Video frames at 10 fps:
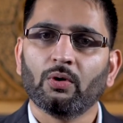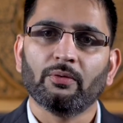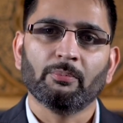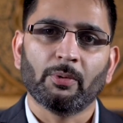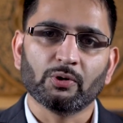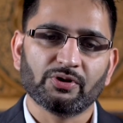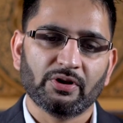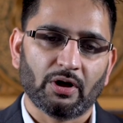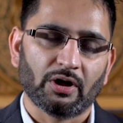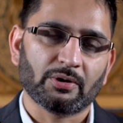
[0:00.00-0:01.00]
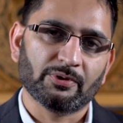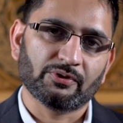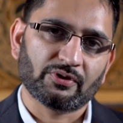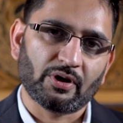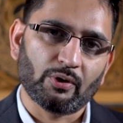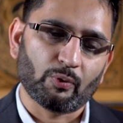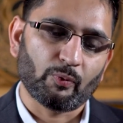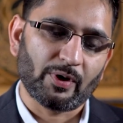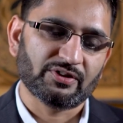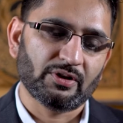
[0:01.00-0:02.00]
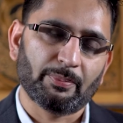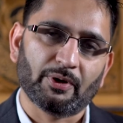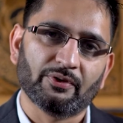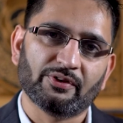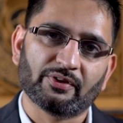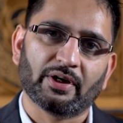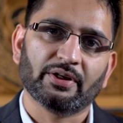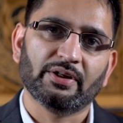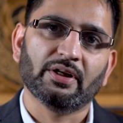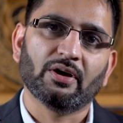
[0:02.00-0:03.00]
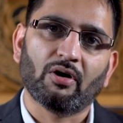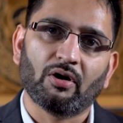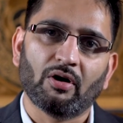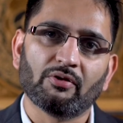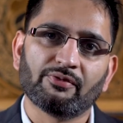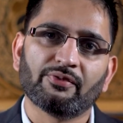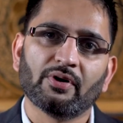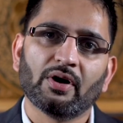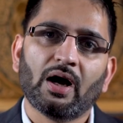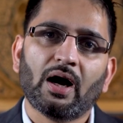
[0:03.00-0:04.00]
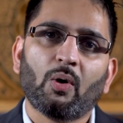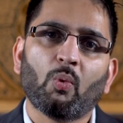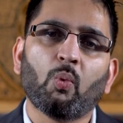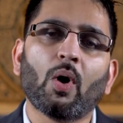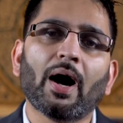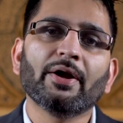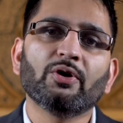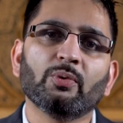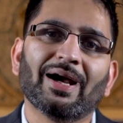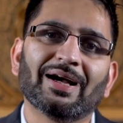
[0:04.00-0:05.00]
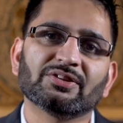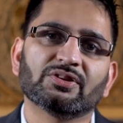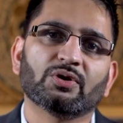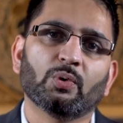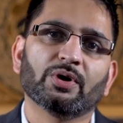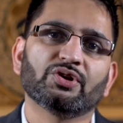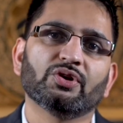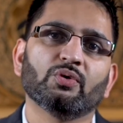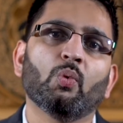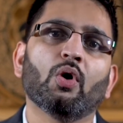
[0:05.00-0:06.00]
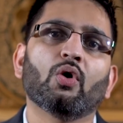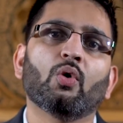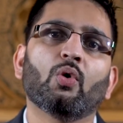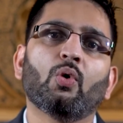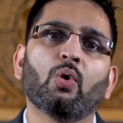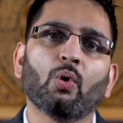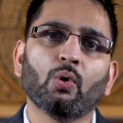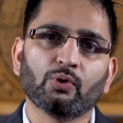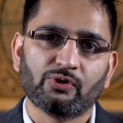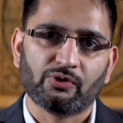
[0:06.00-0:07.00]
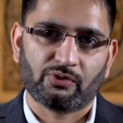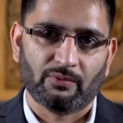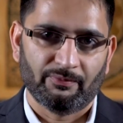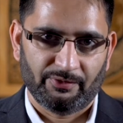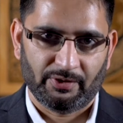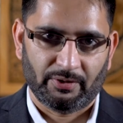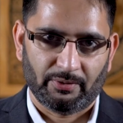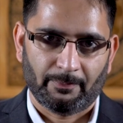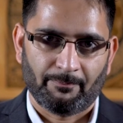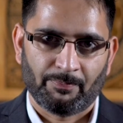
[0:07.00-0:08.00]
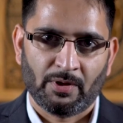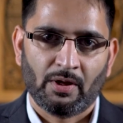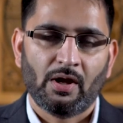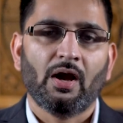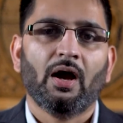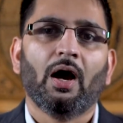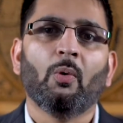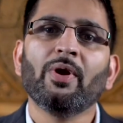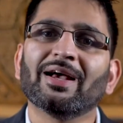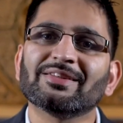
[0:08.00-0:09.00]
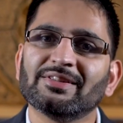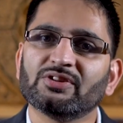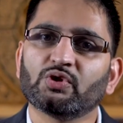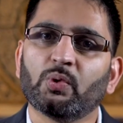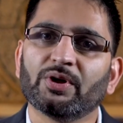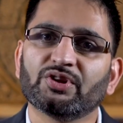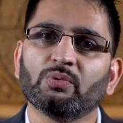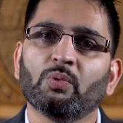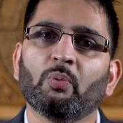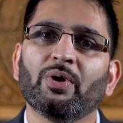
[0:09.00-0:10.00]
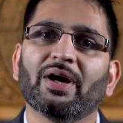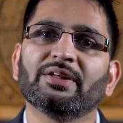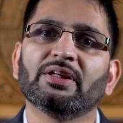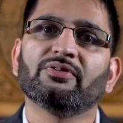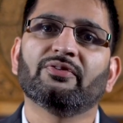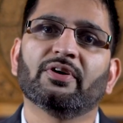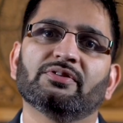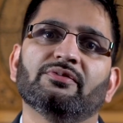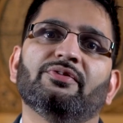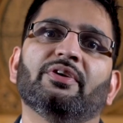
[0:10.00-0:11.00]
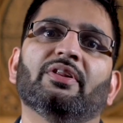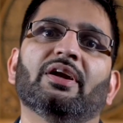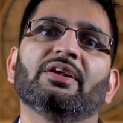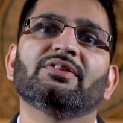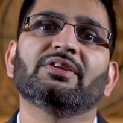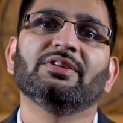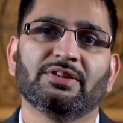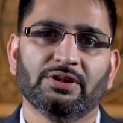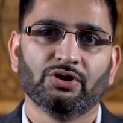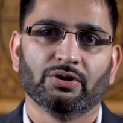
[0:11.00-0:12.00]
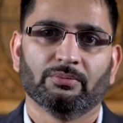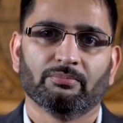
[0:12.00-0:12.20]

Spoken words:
Most of the arguments, they all rested upon this idea of why do we ask the question, what causes something? And we ask this question when we identify something that is contingent.